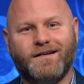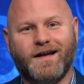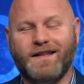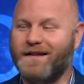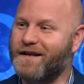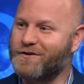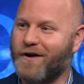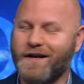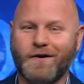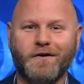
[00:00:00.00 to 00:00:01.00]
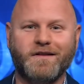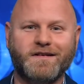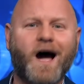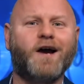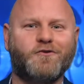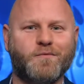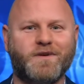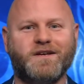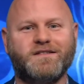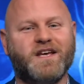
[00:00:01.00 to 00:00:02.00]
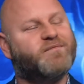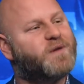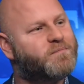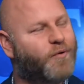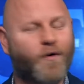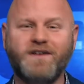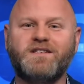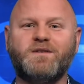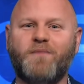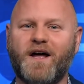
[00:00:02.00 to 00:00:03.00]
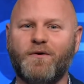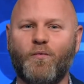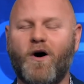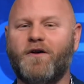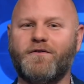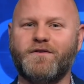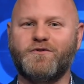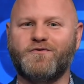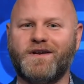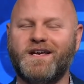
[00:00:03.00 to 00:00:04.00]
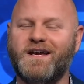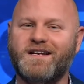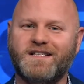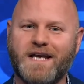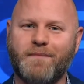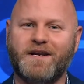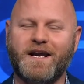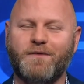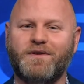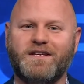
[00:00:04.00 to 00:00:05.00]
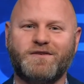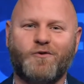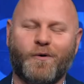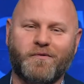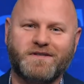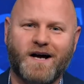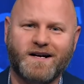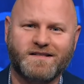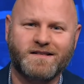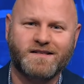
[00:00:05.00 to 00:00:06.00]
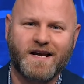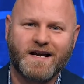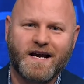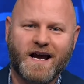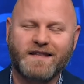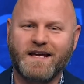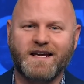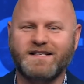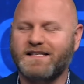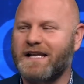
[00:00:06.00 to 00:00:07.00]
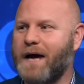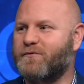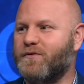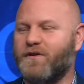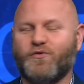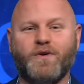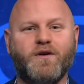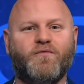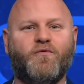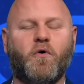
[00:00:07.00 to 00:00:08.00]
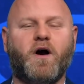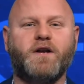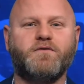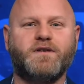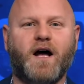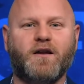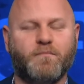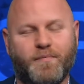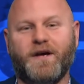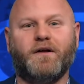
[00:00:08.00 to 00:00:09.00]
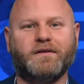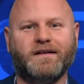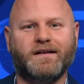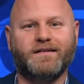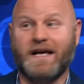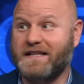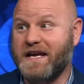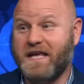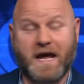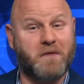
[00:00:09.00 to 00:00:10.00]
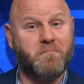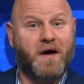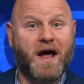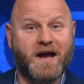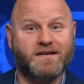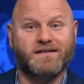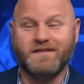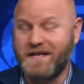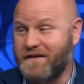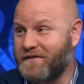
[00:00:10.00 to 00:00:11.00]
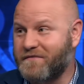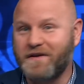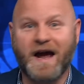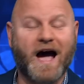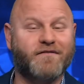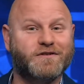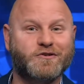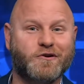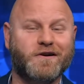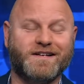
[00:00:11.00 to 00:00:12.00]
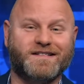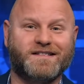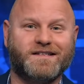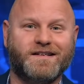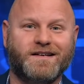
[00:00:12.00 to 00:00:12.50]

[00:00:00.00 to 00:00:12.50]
And then they try to go to the doctor because they've been poisoned by the water they're drinking contaminated with these corporate toxins, and they get slapped with a $300 or $400 bill that they can't pay, even if they have insurance.